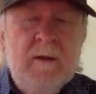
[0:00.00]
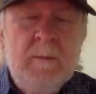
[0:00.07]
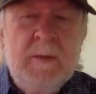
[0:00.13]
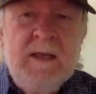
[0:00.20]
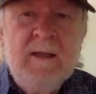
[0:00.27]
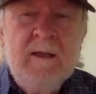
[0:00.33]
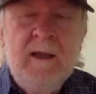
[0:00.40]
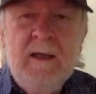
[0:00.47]
I
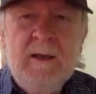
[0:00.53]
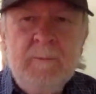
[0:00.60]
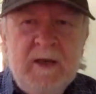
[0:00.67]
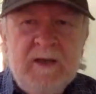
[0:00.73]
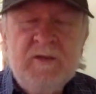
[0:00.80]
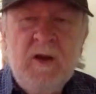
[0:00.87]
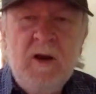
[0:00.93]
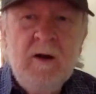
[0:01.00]
mean, at
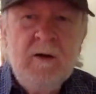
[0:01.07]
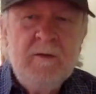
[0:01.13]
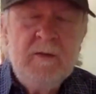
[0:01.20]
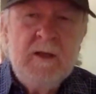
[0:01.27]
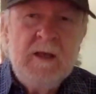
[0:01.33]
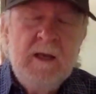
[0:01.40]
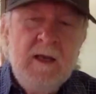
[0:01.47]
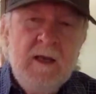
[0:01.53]
Pixar,
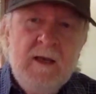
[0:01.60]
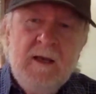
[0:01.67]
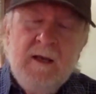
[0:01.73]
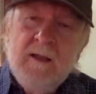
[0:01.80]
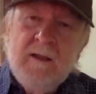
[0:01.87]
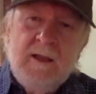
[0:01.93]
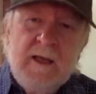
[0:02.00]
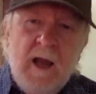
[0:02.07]
the
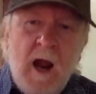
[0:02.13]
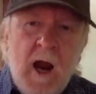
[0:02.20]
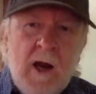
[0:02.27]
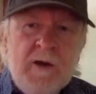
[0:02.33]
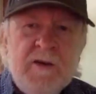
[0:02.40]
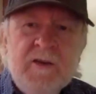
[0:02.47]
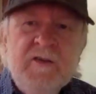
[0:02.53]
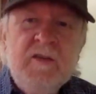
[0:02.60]
the
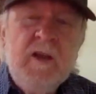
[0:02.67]
art